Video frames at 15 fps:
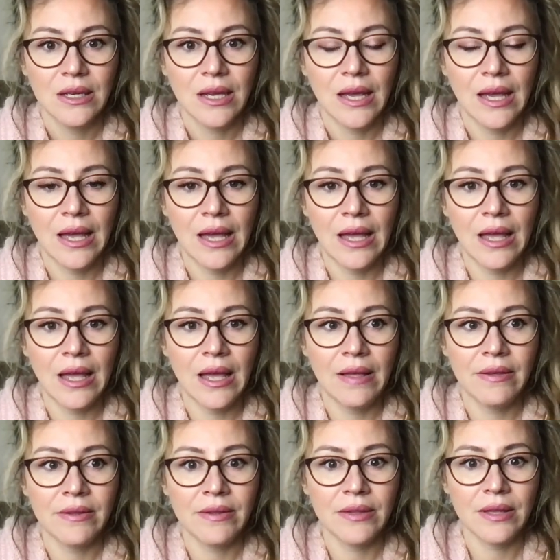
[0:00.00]

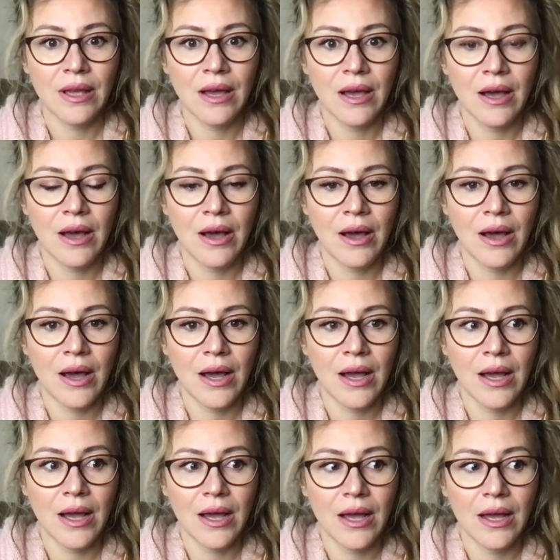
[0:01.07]
and
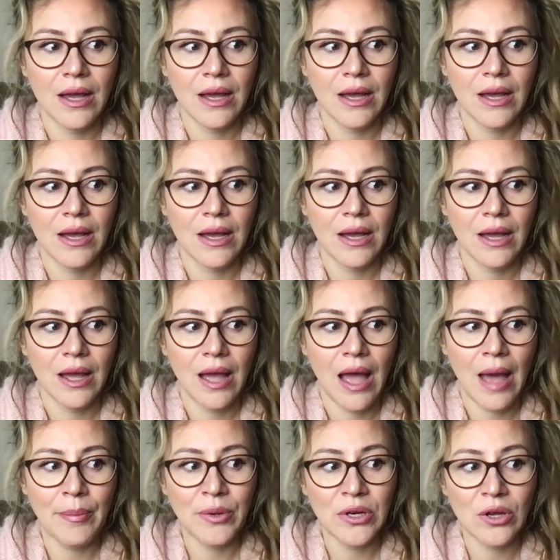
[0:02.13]

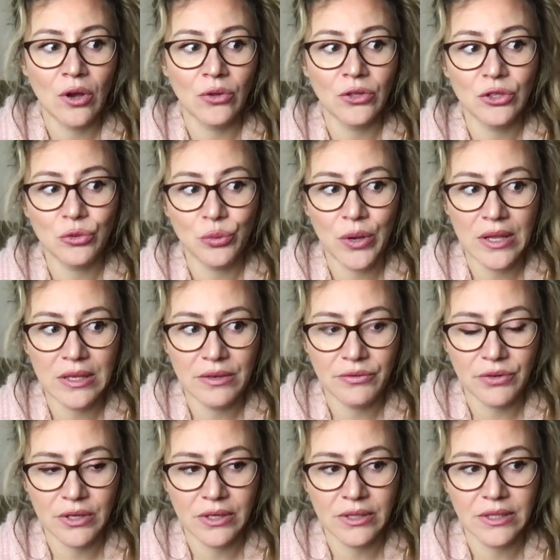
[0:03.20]
happening on the
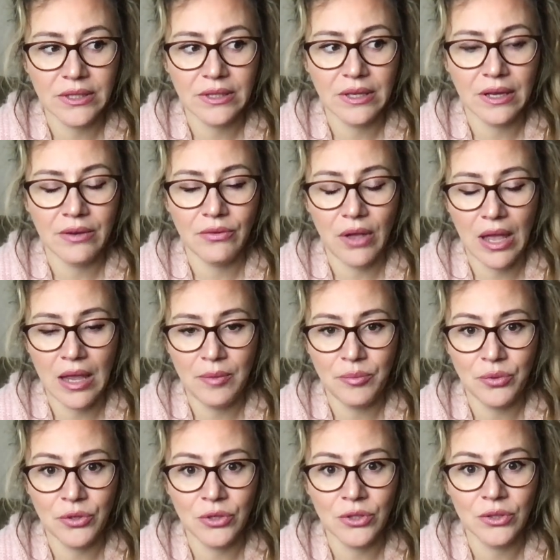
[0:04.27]
21st of
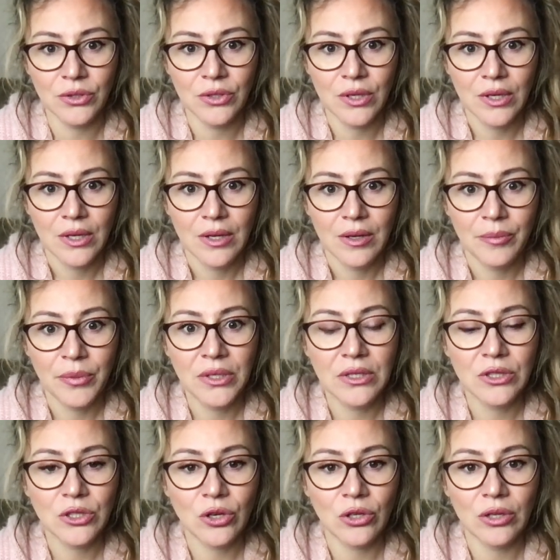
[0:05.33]
April, but
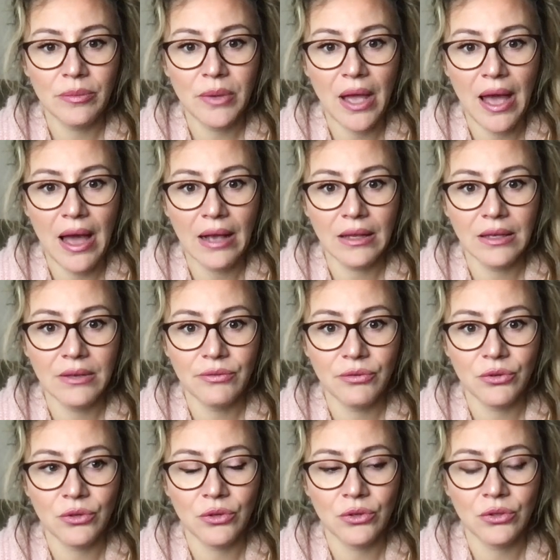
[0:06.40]
it's going to be active
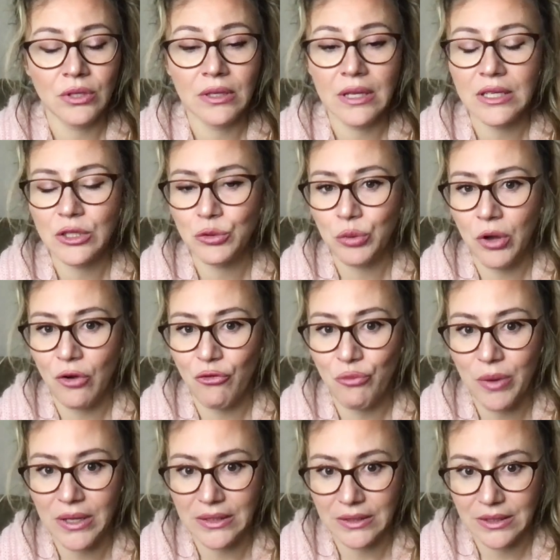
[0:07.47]
for the next 12
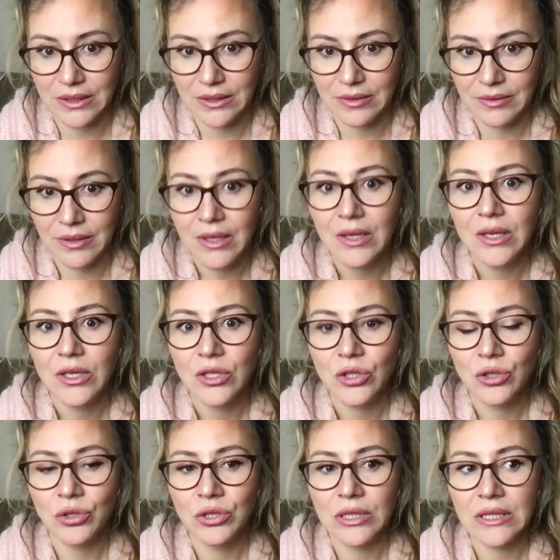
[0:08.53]
months.
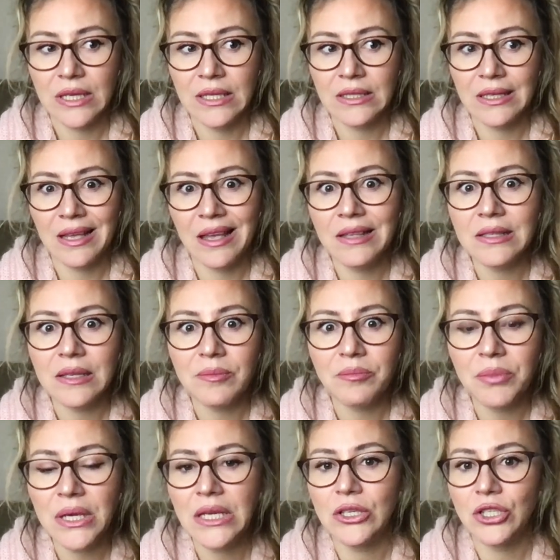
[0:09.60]
So it says again some
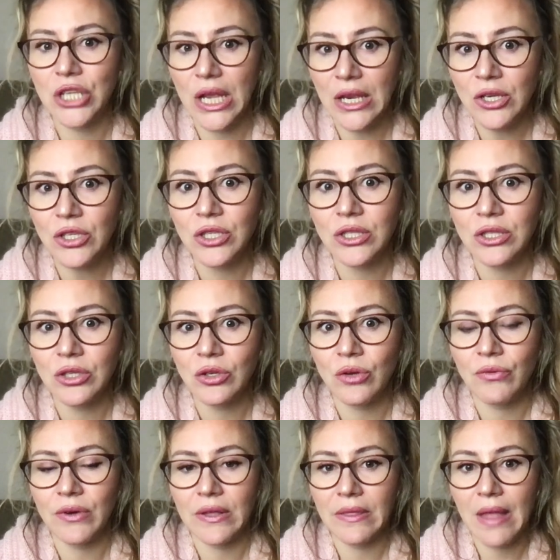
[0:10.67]
big changes in your
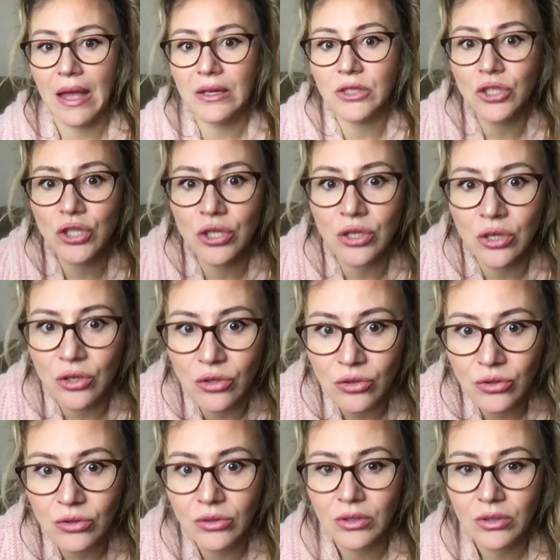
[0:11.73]
financial